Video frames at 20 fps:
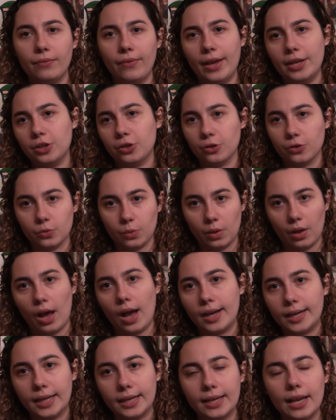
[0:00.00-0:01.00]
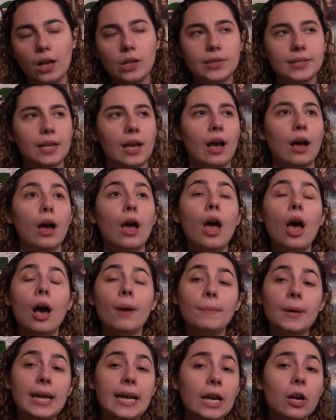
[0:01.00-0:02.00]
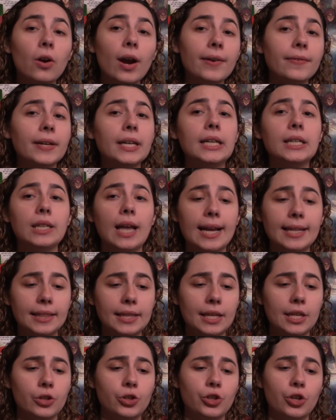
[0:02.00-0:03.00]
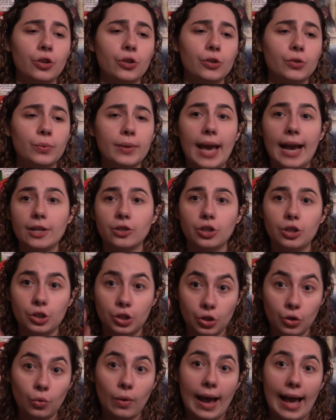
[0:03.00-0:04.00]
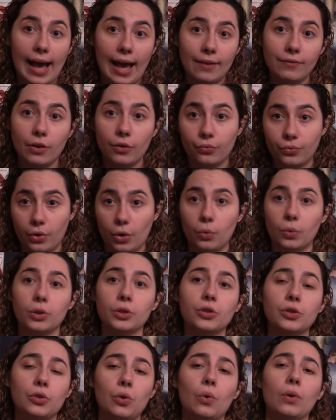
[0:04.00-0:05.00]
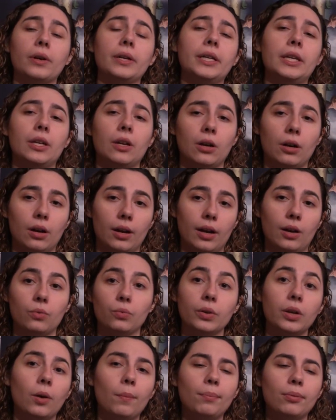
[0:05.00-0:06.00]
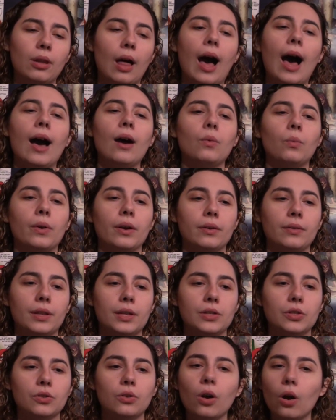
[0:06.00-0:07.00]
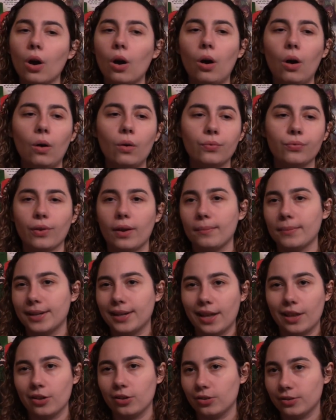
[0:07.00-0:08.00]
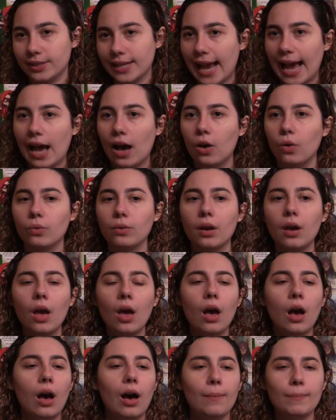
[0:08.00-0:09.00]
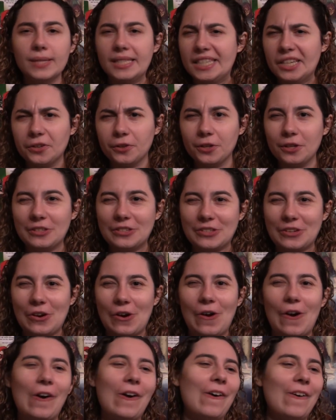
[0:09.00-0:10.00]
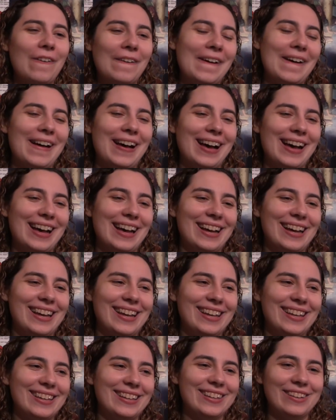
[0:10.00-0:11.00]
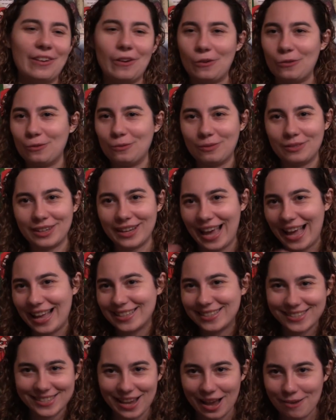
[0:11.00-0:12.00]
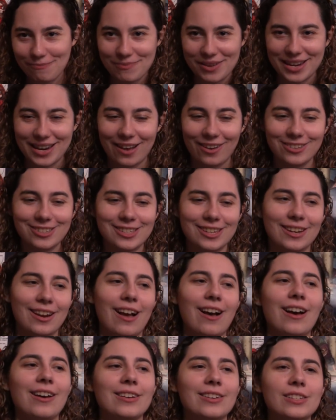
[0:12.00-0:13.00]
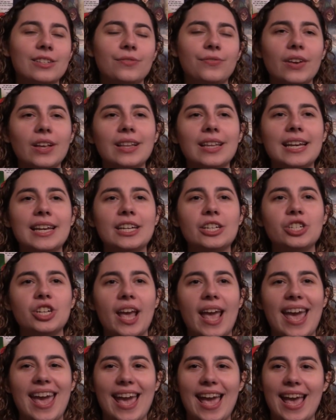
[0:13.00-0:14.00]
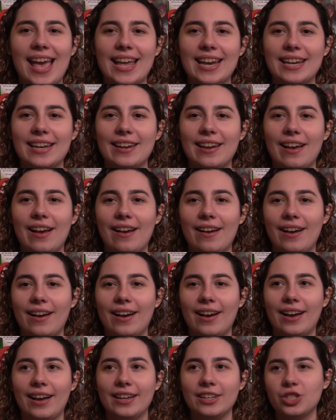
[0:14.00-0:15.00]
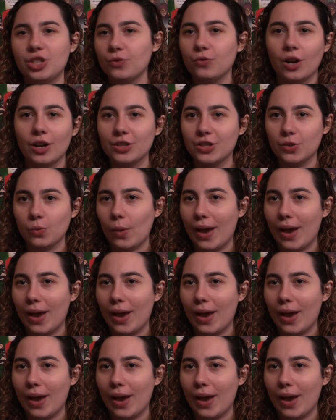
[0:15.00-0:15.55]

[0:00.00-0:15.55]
adventures with Anna and Elsa. But here I really like the issue because we actually do have a forward story here, a real plot where this girl from another town, a mysterious girl, uh, you know, ends up in Elsa and Anna's village and uh, she runs